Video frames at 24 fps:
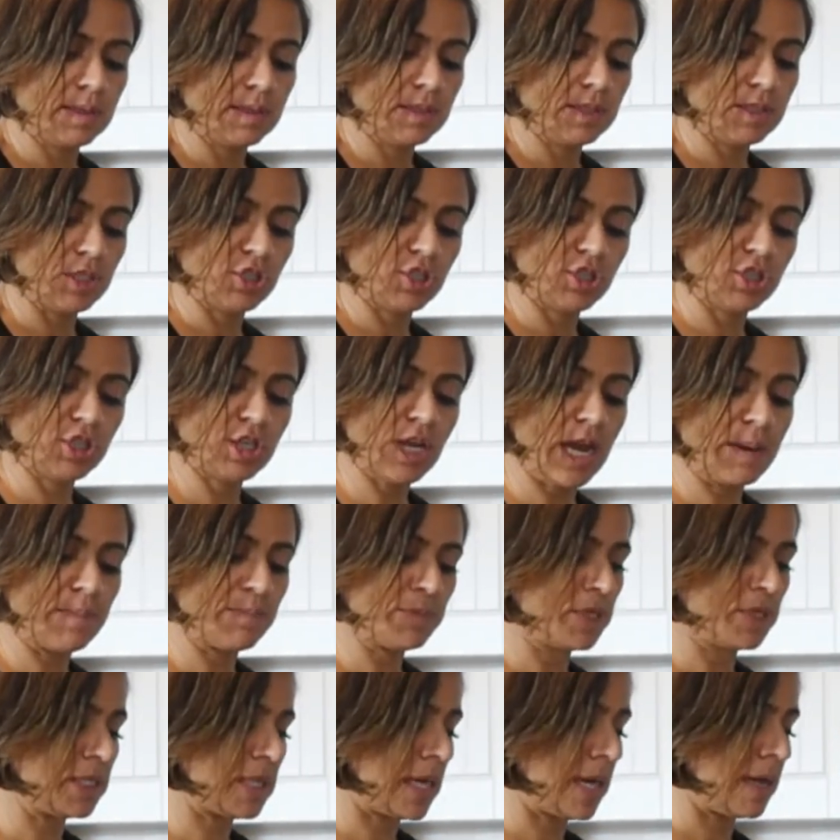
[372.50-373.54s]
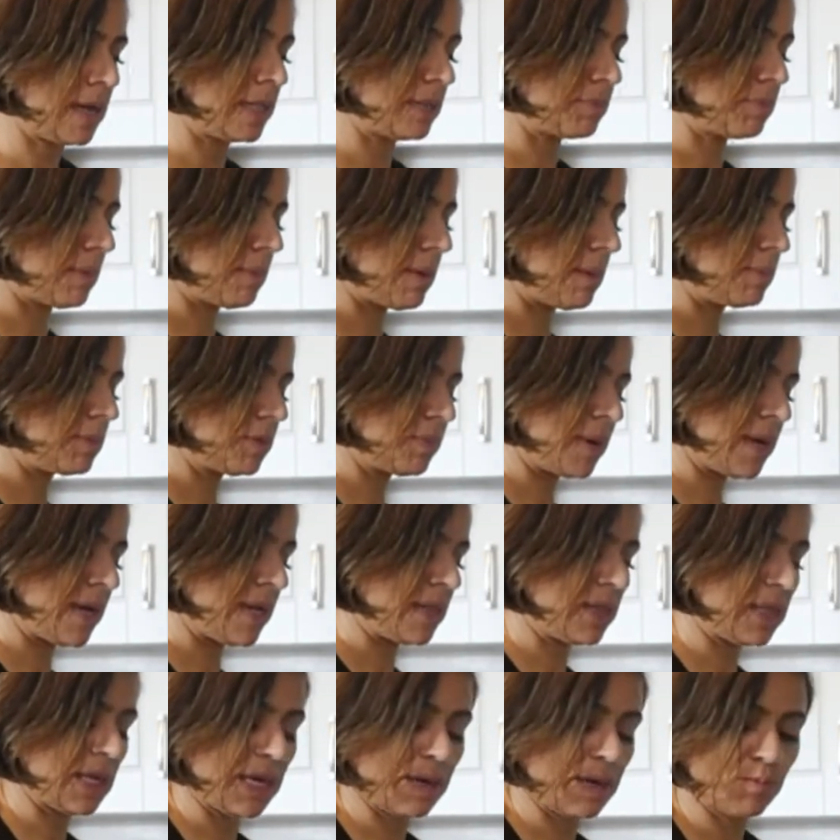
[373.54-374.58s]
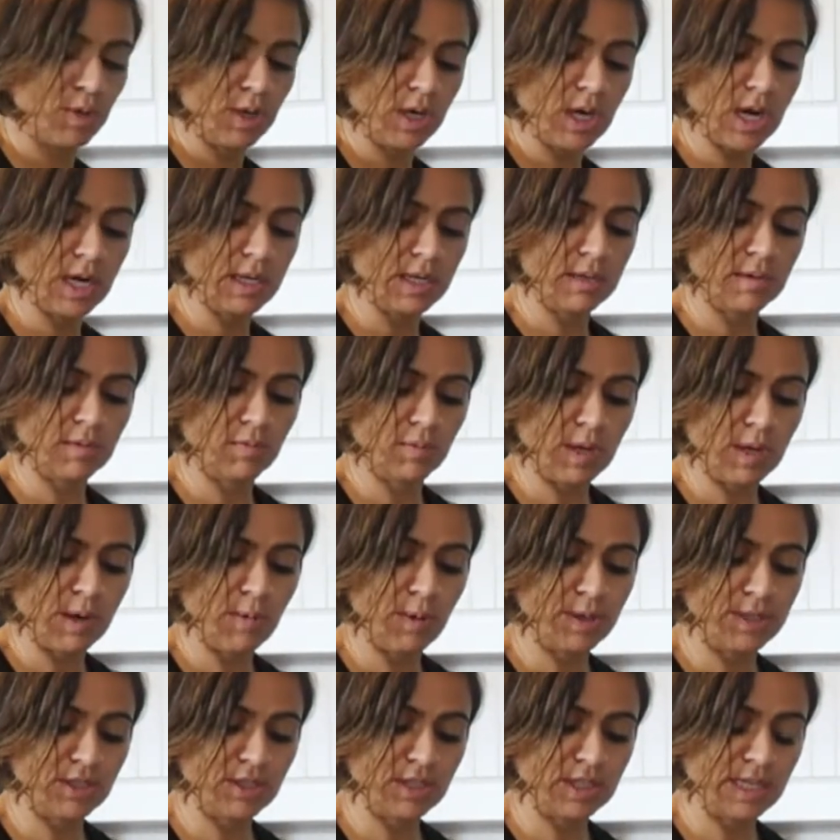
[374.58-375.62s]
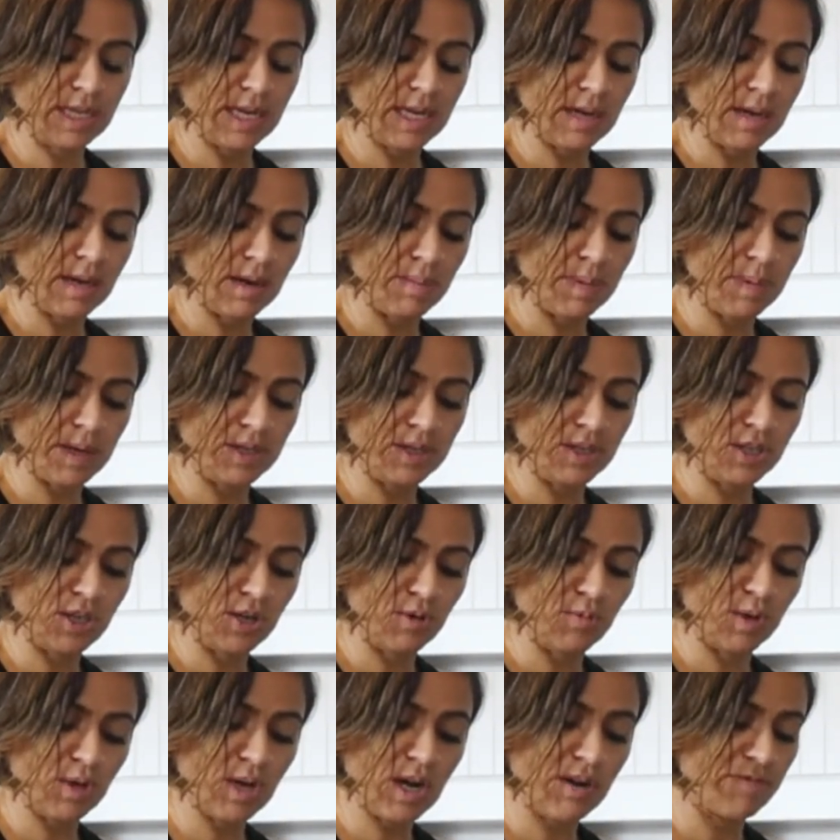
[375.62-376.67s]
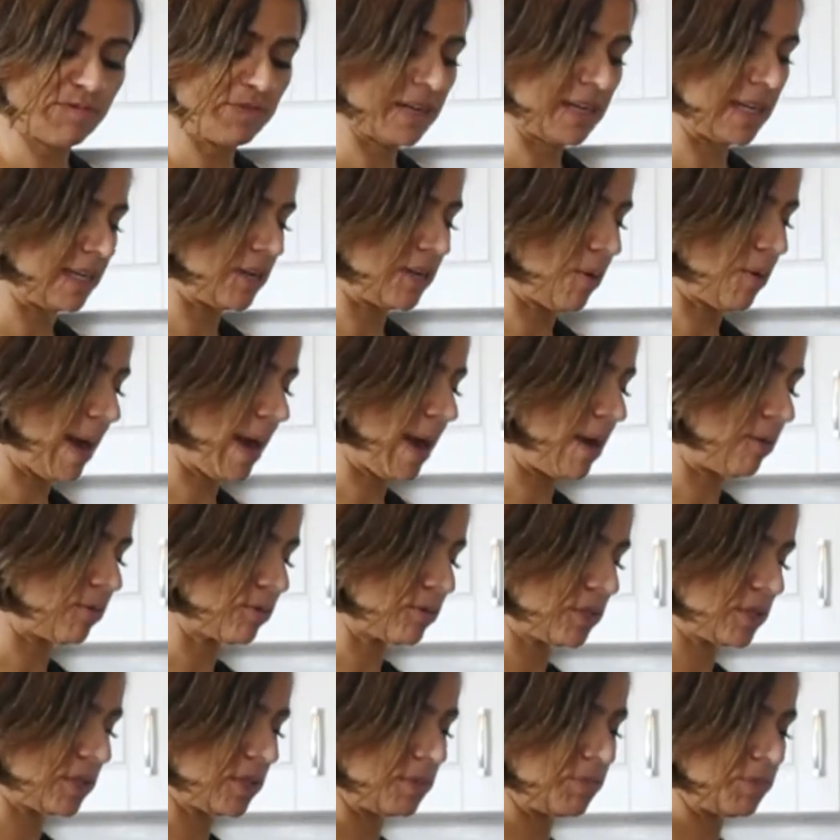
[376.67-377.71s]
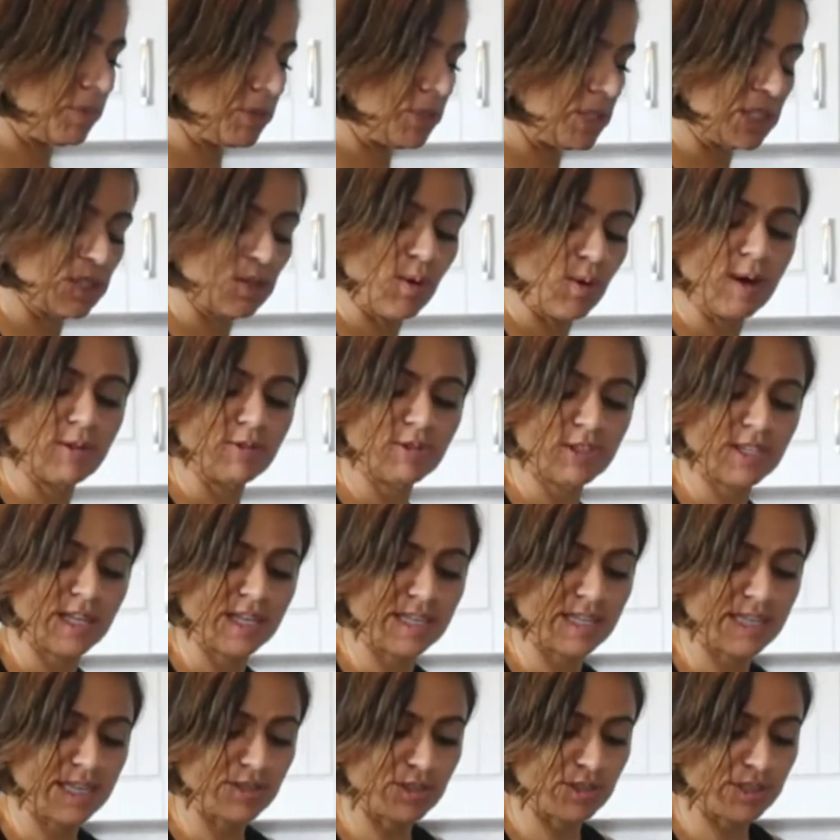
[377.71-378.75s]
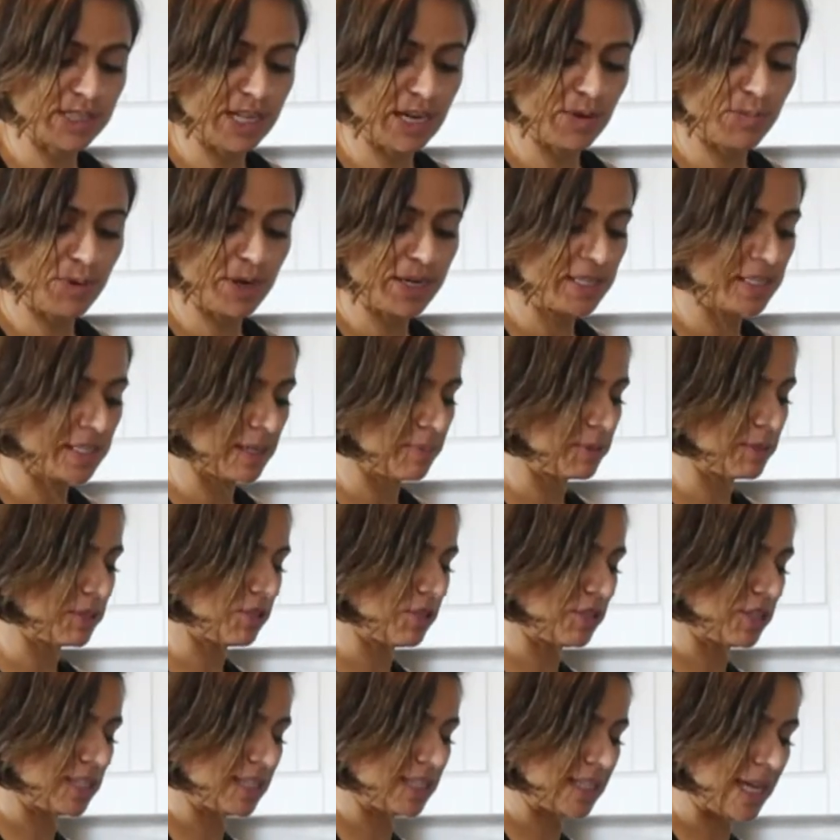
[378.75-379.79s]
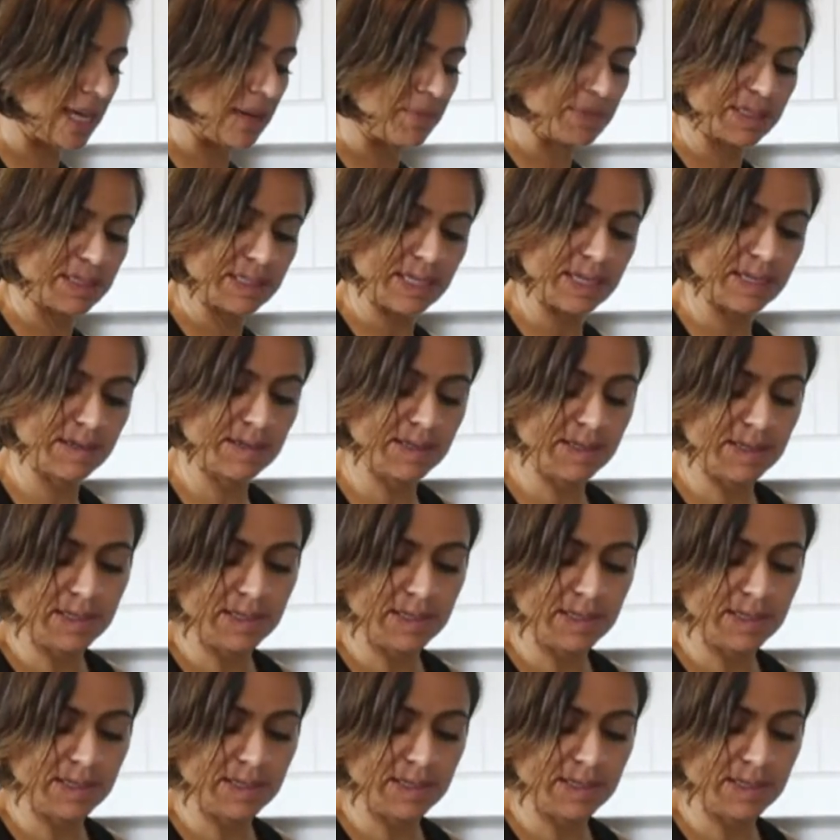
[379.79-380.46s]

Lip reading: Such a shame today is Mom's birthday and I went to see her, but you know, you can't really go out. You just go out on Sunday to celebrate it. It's not the same, is it?